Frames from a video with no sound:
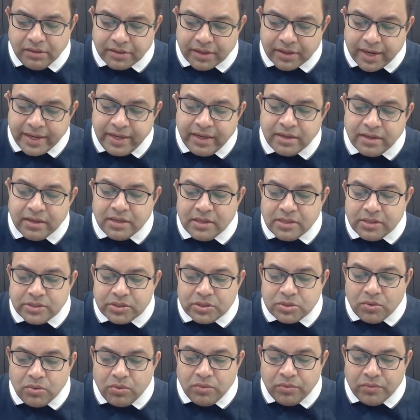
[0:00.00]
Right?
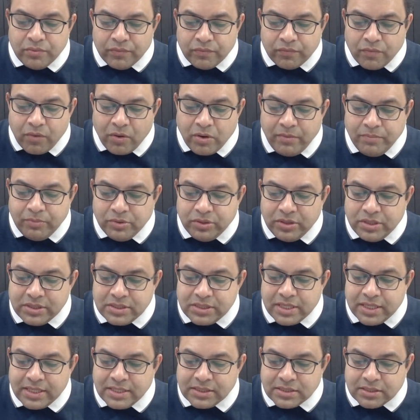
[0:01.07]
So what Buddha
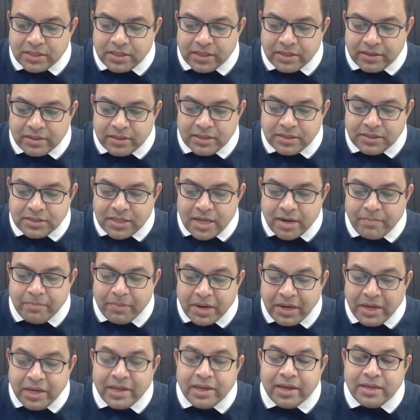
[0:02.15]
says here is that,
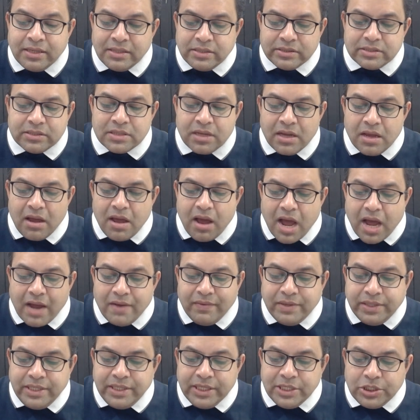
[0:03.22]
mendicants, I
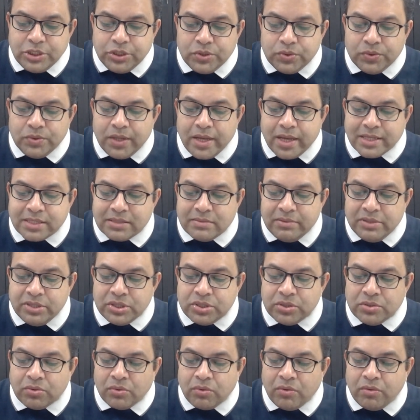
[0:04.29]
will teach you the
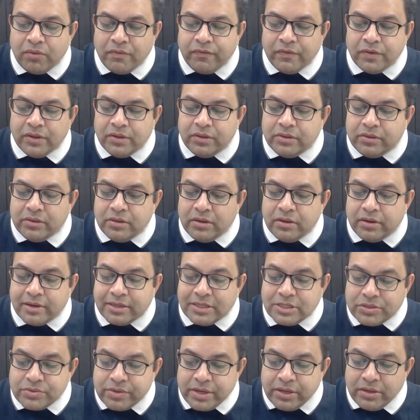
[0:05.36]
explanation of the
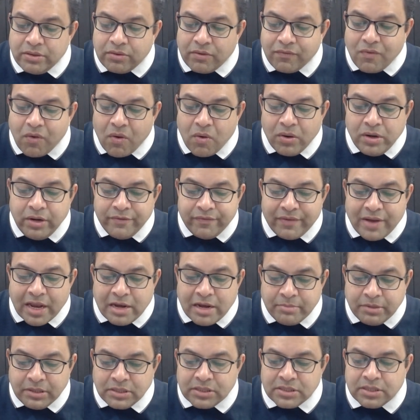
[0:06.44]
restraint of all
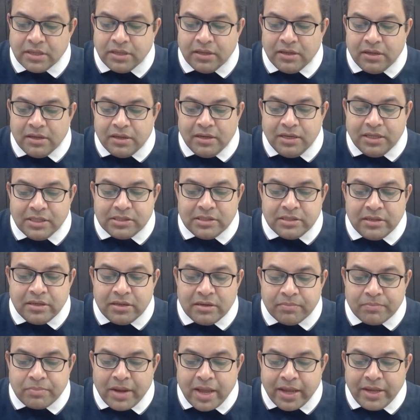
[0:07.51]
defilements. Listen and
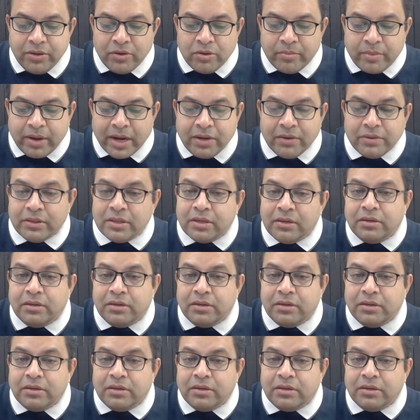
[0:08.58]
apply your mind.